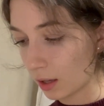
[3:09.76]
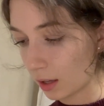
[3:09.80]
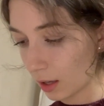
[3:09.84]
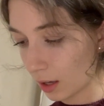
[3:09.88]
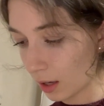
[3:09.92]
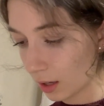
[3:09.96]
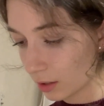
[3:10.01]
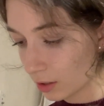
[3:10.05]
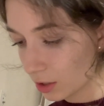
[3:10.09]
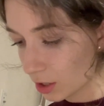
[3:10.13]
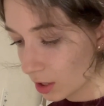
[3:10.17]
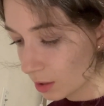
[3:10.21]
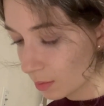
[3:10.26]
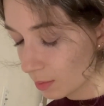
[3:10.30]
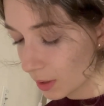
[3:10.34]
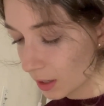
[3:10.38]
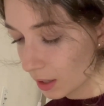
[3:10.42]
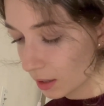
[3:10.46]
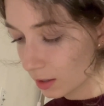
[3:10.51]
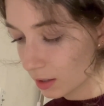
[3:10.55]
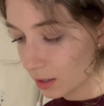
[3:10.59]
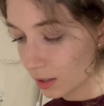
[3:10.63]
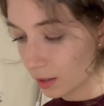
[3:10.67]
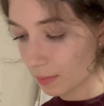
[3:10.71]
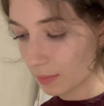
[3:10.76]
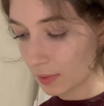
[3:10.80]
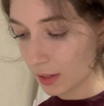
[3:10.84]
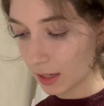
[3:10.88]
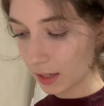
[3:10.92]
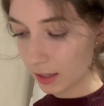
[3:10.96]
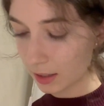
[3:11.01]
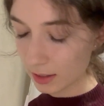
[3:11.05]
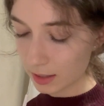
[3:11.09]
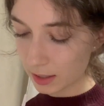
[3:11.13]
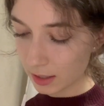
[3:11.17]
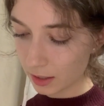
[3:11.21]
Yeah, just because
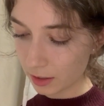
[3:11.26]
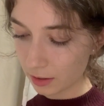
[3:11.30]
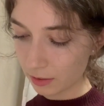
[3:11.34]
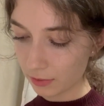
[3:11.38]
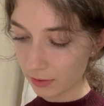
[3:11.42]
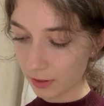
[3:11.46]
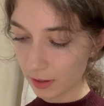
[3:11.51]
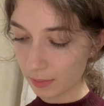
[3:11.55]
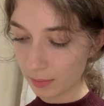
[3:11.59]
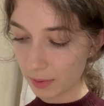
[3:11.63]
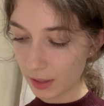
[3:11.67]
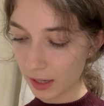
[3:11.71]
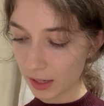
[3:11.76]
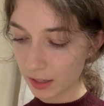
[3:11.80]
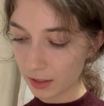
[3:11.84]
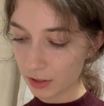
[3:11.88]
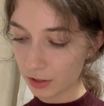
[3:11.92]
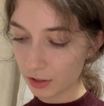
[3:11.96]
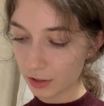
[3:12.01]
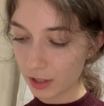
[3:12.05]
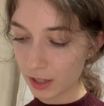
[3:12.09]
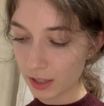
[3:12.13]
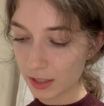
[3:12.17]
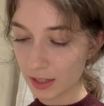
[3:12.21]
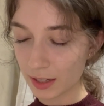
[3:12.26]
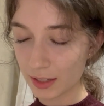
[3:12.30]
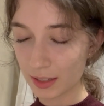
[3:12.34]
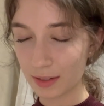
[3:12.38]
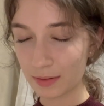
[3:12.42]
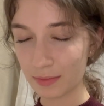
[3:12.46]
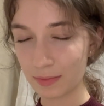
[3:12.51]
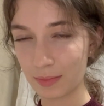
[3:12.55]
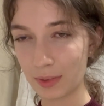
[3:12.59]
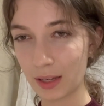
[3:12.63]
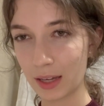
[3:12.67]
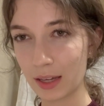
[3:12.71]
something is in your family history
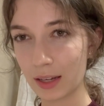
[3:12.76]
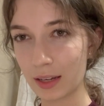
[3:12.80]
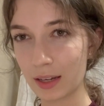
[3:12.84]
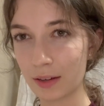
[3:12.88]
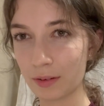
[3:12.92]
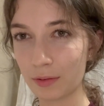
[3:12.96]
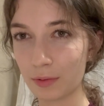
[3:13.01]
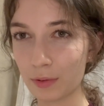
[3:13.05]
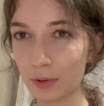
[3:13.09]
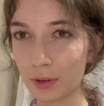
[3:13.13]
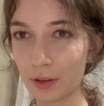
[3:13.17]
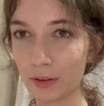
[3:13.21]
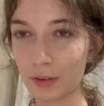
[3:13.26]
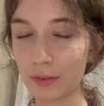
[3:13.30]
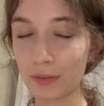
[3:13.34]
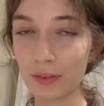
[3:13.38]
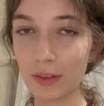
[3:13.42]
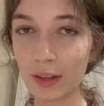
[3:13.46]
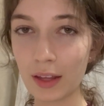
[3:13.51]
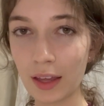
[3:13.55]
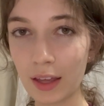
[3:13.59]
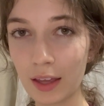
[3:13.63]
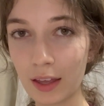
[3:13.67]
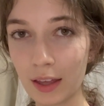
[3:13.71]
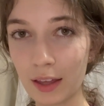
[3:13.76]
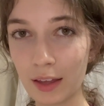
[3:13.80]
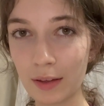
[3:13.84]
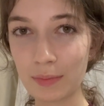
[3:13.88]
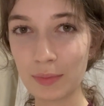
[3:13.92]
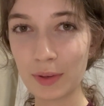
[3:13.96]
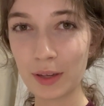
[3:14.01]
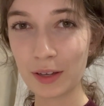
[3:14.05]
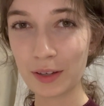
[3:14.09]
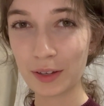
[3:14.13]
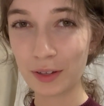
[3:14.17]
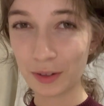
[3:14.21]
doesn't mean it will
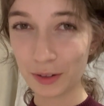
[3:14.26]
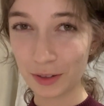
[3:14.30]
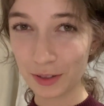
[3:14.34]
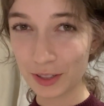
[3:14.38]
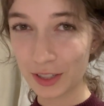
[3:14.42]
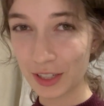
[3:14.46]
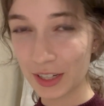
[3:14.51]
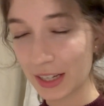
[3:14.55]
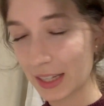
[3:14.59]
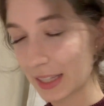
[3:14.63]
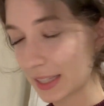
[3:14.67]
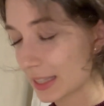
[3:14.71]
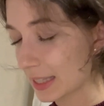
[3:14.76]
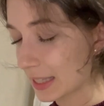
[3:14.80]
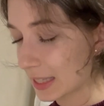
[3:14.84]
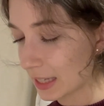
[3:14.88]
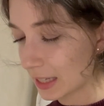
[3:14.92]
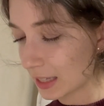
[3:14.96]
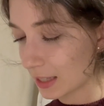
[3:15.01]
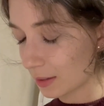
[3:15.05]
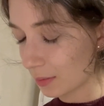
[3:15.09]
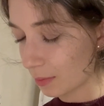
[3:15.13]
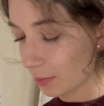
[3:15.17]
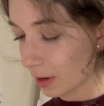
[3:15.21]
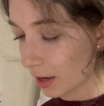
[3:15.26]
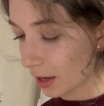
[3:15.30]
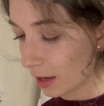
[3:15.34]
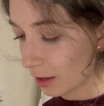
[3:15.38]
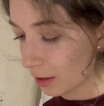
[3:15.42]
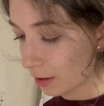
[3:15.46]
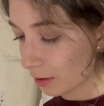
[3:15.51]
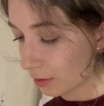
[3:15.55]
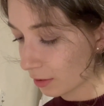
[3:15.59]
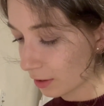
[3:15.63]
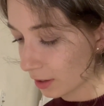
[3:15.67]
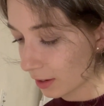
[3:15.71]
be in your genes as
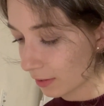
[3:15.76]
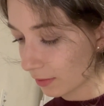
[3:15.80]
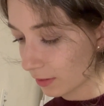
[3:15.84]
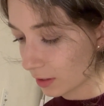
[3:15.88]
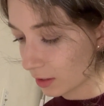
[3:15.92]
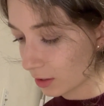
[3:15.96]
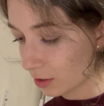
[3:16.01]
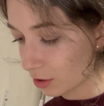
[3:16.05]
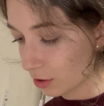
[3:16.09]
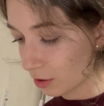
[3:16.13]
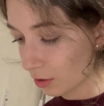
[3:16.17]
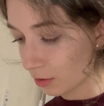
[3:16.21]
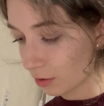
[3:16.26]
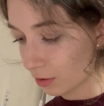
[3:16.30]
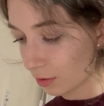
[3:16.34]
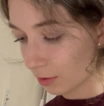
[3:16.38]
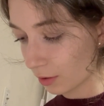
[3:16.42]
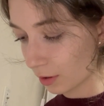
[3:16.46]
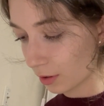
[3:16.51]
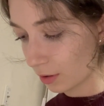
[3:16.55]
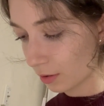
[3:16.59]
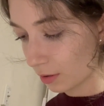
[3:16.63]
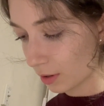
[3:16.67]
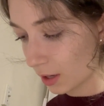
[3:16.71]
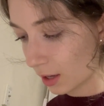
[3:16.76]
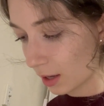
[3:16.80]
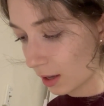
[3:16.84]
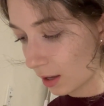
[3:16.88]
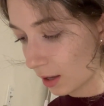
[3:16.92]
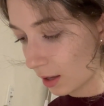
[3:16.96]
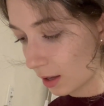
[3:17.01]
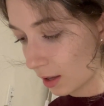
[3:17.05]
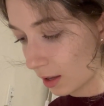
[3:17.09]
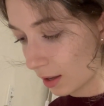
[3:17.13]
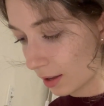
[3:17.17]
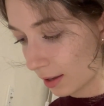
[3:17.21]
well or even show through.
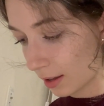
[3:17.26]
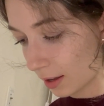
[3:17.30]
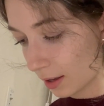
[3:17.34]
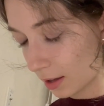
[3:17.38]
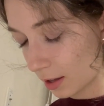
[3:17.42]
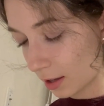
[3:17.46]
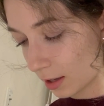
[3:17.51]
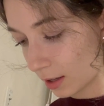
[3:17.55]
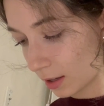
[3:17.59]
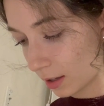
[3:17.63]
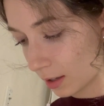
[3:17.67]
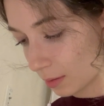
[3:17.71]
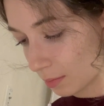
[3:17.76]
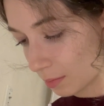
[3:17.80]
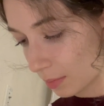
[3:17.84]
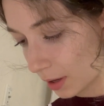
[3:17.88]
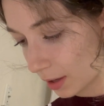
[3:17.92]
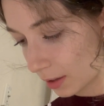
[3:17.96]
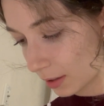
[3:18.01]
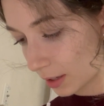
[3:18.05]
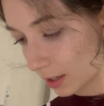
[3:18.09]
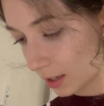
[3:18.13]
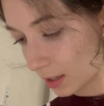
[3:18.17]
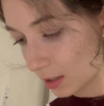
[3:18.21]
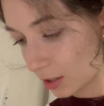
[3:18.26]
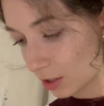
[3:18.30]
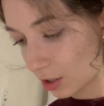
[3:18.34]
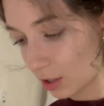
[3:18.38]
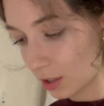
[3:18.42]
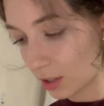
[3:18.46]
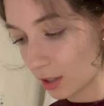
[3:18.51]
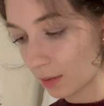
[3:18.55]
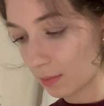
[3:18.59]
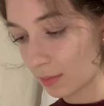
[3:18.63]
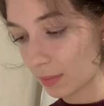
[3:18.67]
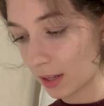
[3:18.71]
But it's
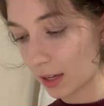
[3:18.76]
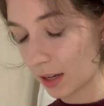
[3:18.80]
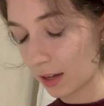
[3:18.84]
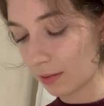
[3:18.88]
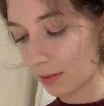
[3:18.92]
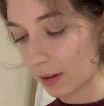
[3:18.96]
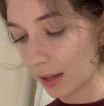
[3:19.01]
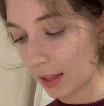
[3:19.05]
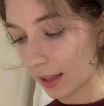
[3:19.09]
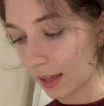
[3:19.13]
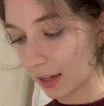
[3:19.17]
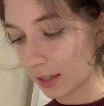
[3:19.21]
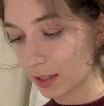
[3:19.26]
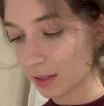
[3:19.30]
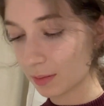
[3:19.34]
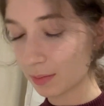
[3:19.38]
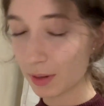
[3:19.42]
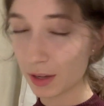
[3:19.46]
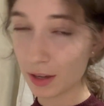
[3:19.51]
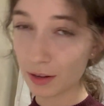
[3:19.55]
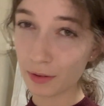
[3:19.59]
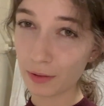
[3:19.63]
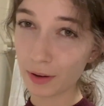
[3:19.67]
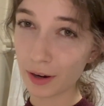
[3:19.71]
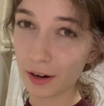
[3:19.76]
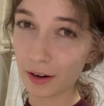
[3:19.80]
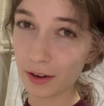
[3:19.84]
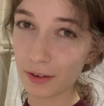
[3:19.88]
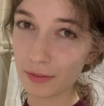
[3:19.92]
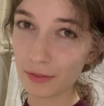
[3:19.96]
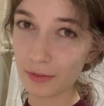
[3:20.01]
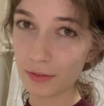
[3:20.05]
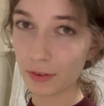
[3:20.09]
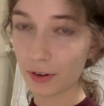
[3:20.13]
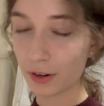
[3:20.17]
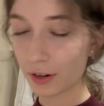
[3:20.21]
just something we like to be aware of
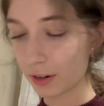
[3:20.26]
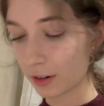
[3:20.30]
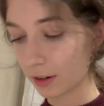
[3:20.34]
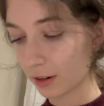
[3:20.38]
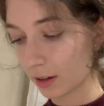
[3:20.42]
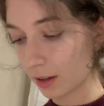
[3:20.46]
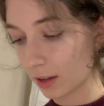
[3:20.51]
for